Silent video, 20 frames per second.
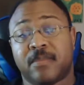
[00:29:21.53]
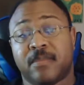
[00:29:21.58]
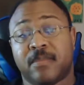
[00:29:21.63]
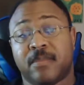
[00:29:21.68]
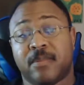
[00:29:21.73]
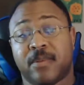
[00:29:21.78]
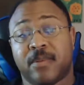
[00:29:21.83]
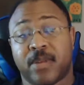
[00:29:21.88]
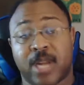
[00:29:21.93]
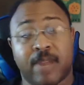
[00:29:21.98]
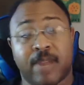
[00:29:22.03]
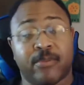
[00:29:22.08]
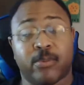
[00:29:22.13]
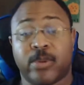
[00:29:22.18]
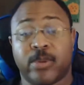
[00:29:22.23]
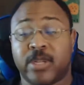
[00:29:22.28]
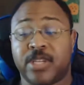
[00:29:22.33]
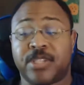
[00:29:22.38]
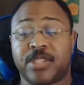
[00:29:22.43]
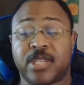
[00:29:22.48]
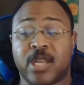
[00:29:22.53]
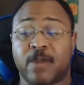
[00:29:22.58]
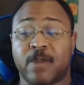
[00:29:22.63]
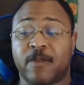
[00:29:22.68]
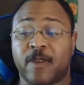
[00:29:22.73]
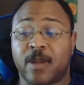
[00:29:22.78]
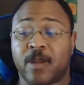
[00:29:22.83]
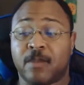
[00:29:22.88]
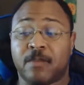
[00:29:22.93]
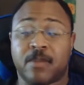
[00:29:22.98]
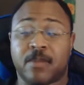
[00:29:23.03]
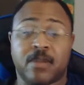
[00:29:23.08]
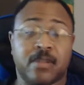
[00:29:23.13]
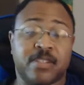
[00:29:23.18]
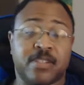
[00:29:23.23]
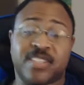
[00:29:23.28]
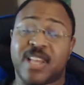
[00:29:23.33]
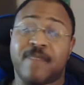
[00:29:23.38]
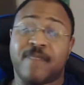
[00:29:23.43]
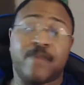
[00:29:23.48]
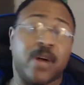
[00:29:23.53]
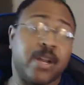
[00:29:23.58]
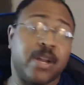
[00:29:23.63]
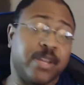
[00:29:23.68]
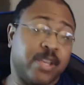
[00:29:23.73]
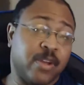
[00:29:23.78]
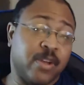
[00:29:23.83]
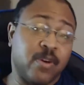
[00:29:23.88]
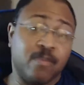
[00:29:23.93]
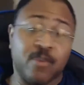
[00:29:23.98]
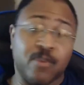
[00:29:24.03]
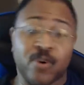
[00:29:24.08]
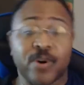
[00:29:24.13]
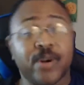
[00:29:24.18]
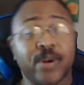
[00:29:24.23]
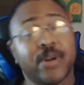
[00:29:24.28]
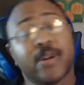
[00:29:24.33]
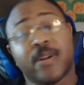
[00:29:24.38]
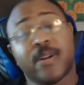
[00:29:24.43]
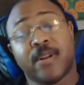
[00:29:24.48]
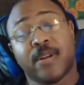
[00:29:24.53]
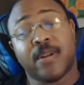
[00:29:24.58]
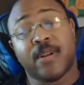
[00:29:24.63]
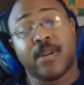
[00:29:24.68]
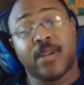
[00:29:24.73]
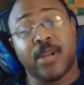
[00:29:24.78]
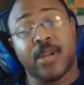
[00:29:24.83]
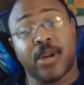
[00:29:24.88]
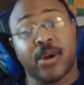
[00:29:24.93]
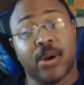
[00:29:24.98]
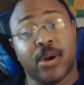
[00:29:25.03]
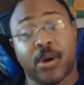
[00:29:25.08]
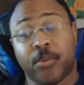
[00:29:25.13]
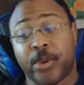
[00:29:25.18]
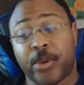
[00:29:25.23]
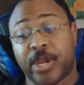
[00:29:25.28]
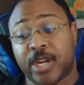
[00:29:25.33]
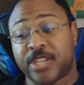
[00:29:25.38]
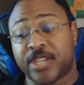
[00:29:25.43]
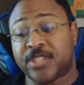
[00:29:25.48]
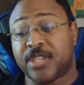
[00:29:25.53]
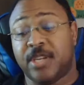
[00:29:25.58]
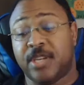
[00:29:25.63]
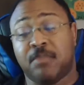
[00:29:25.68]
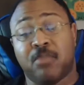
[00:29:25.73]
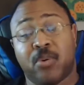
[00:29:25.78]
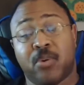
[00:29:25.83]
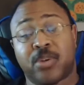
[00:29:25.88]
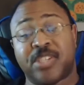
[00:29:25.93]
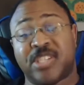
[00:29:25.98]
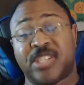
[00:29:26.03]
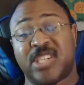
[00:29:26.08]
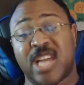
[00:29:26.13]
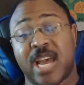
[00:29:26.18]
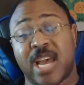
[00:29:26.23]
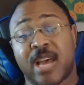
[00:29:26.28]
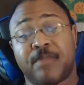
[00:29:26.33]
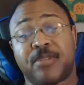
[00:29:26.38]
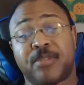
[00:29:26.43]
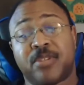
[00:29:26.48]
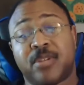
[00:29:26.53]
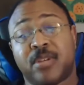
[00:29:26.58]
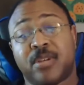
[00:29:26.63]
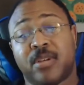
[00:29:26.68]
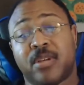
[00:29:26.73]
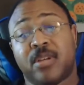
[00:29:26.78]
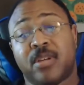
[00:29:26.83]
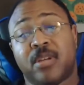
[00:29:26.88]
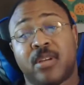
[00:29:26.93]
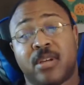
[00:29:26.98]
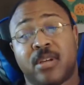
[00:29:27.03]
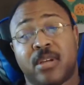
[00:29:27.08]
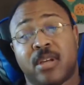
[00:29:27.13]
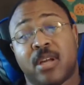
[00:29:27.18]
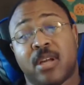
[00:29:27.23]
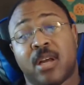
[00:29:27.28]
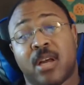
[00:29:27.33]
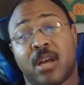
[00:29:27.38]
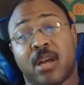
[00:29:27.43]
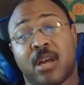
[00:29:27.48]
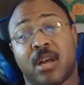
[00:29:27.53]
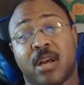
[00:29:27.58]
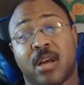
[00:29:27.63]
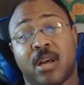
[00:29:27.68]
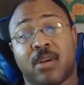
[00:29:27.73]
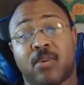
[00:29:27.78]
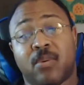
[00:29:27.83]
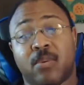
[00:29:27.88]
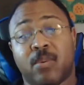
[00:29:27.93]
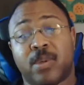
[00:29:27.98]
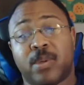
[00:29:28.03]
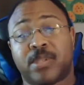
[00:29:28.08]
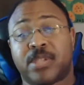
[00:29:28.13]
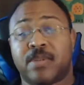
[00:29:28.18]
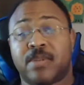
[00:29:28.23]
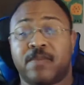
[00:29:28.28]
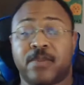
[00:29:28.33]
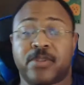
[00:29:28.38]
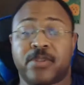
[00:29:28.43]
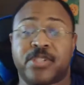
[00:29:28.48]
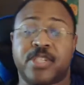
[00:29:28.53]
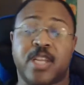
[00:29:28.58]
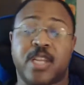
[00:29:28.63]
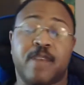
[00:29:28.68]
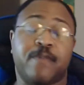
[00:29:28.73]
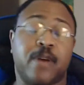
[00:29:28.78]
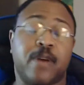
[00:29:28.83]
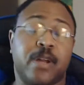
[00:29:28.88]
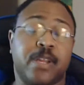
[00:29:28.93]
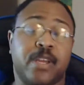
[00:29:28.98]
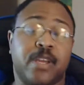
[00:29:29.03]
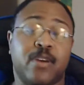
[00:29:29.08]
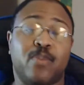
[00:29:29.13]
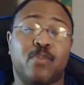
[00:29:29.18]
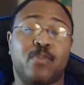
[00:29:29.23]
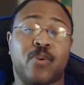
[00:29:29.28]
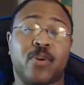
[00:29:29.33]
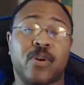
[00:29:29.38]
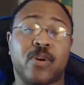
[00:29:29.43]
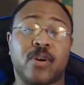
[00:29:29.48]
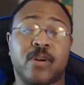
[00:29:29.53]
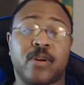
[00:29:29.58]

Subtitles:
We're going to have to really step up. Stephon Gilmore, are we going to see more snaps for Stephon Gilmore?